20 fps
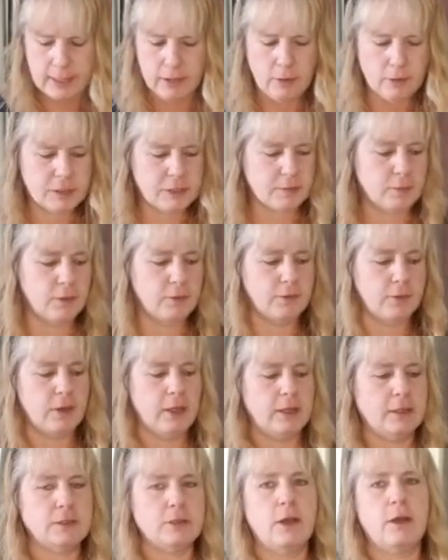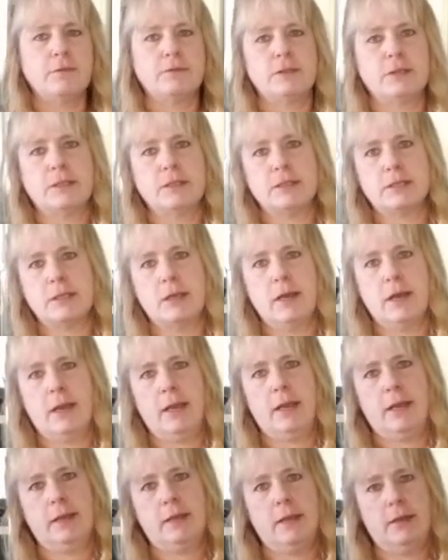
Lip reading: always move things off to the side